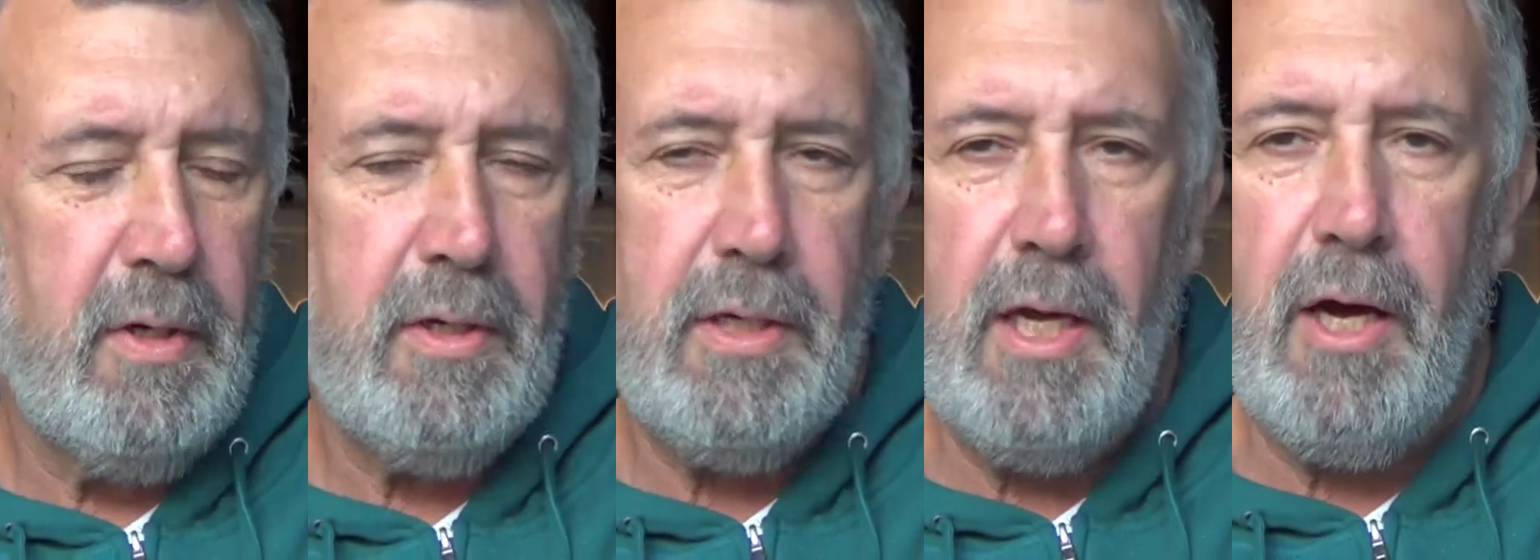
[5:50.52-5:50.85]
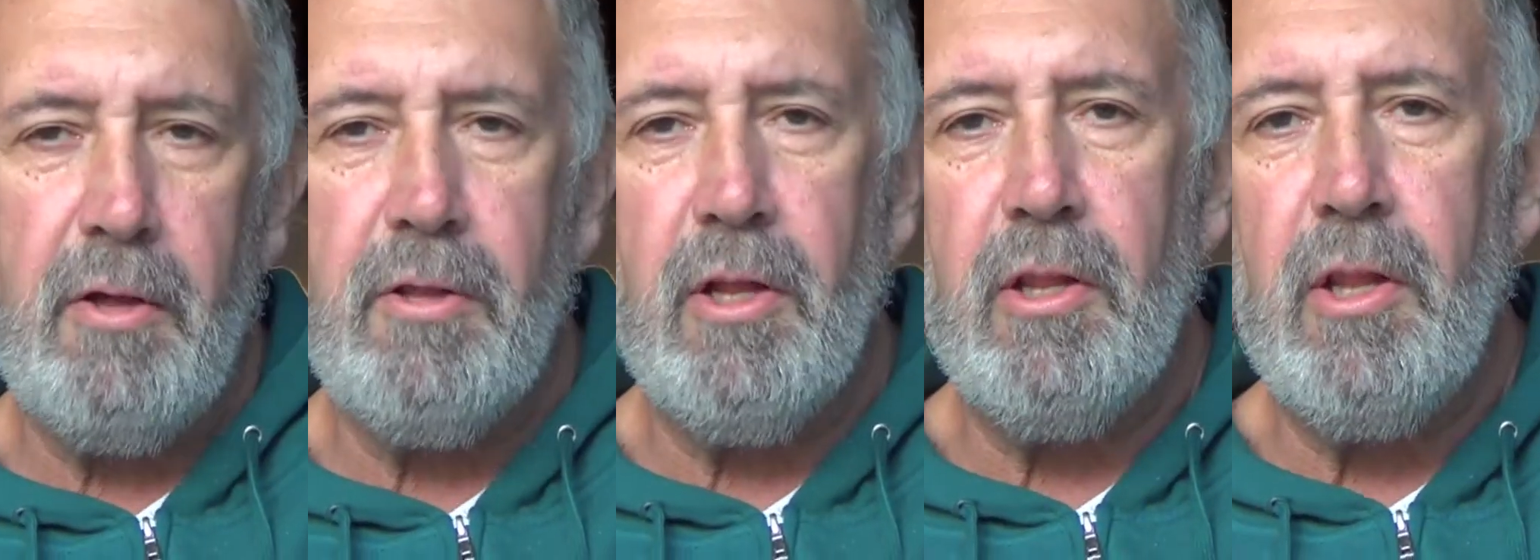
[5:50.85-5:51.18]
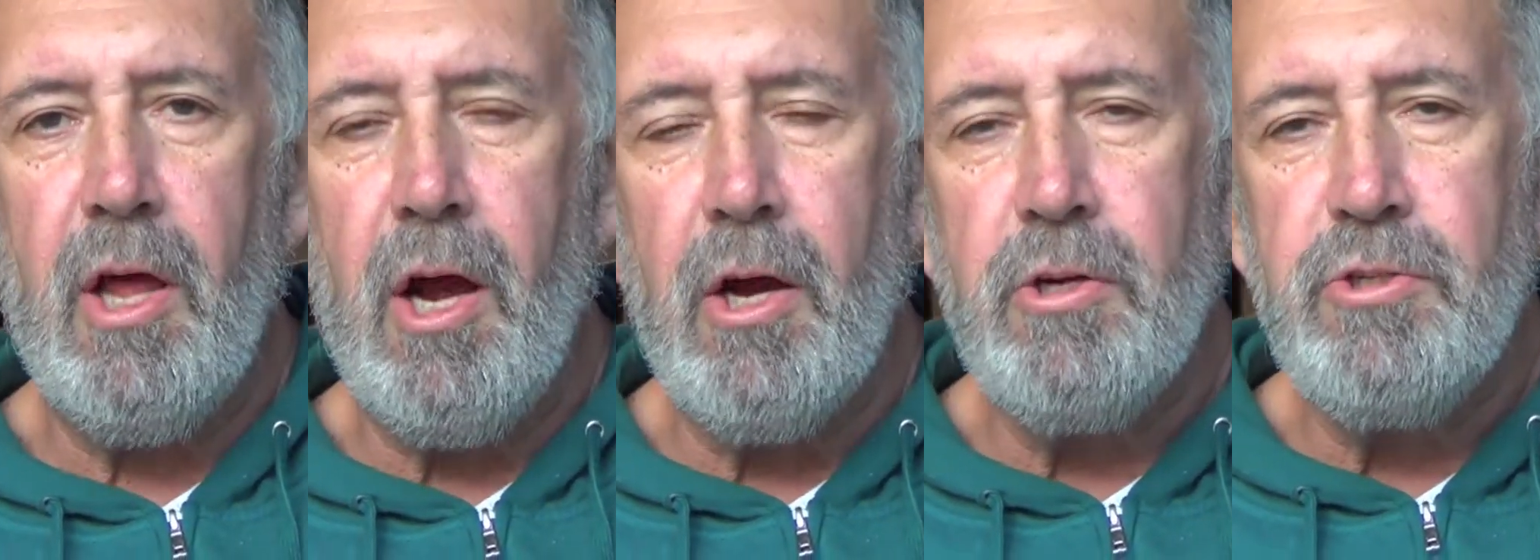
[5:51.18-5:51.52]
Now the
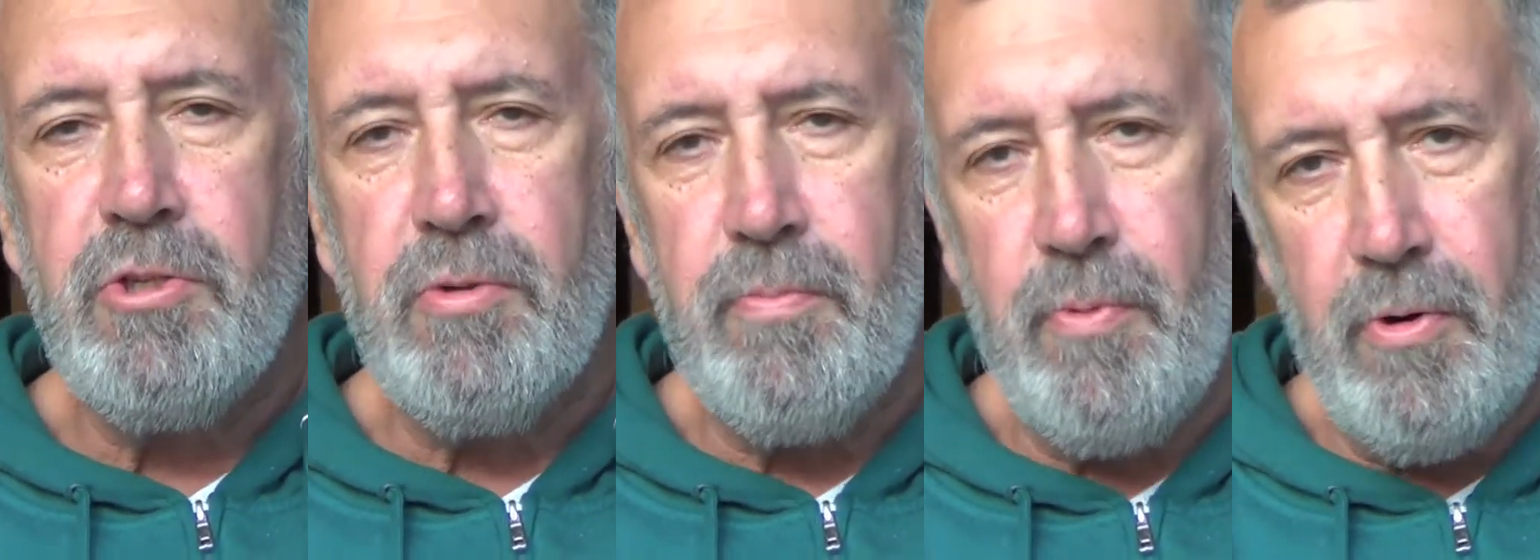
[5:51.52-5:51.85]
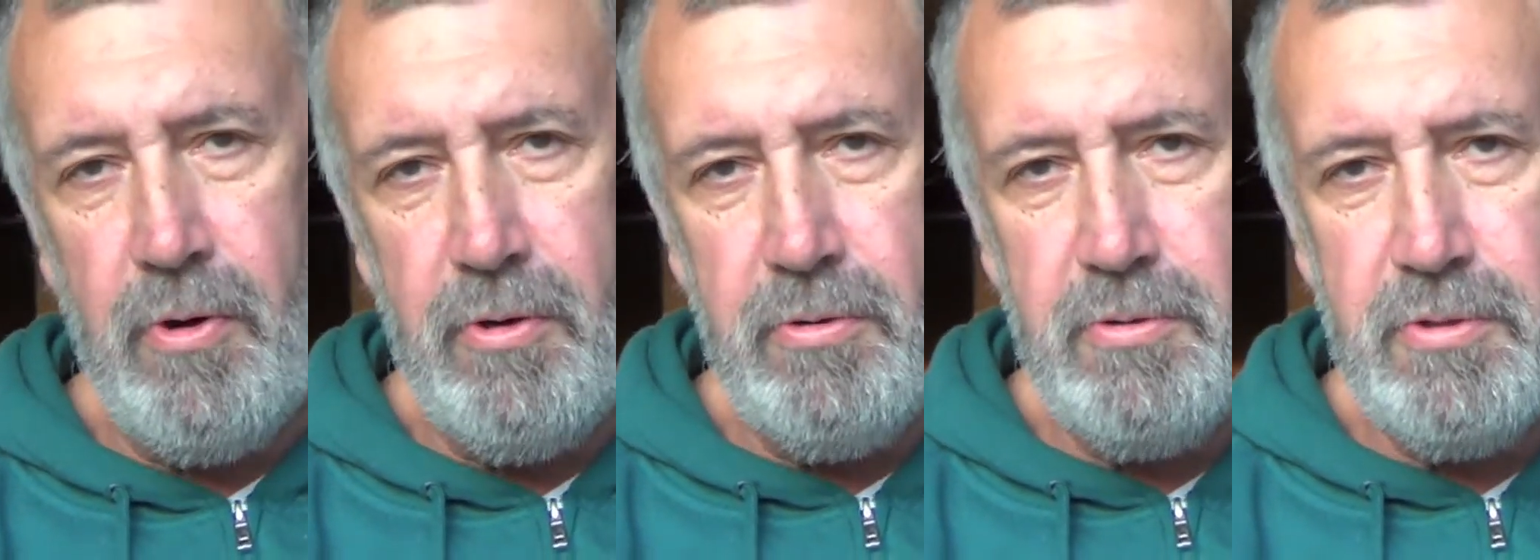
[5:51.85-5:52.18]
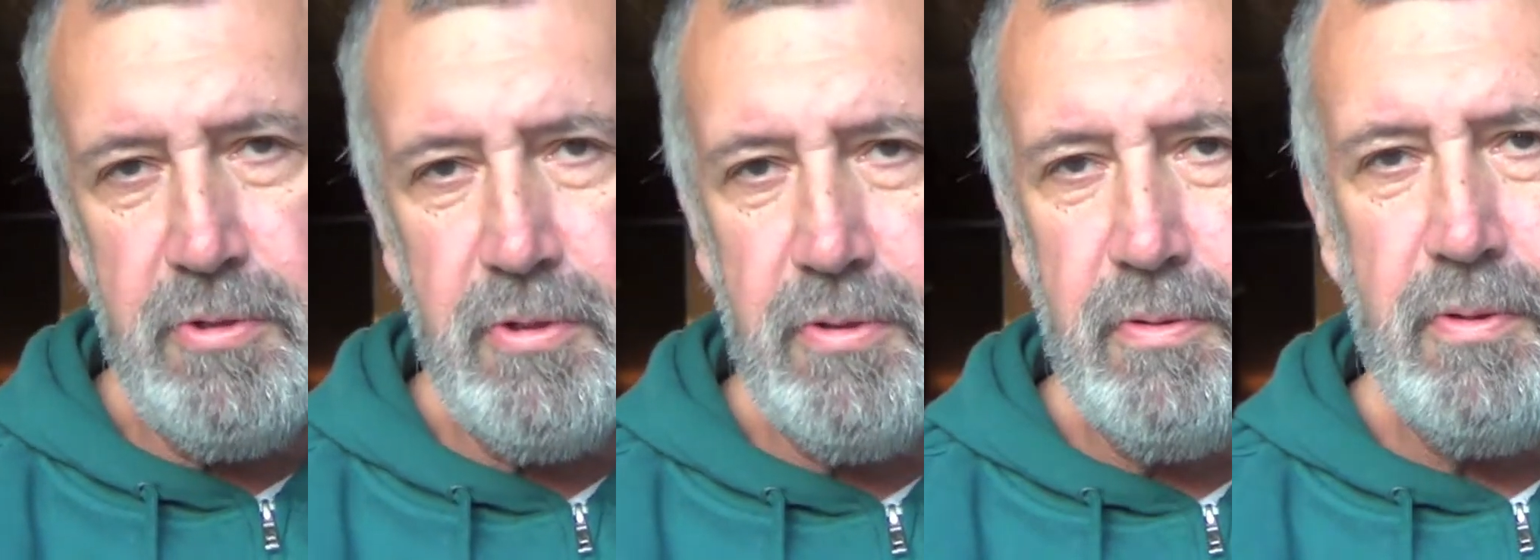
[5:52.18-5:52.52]
larger
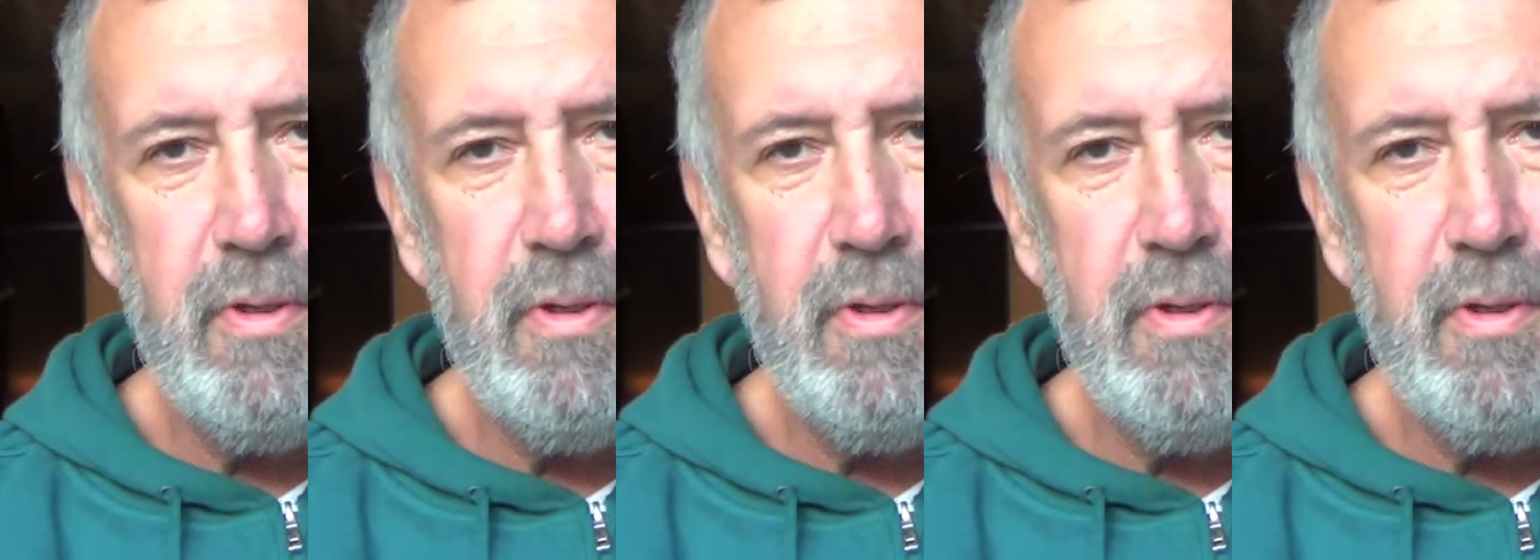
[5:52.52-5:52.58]
birds,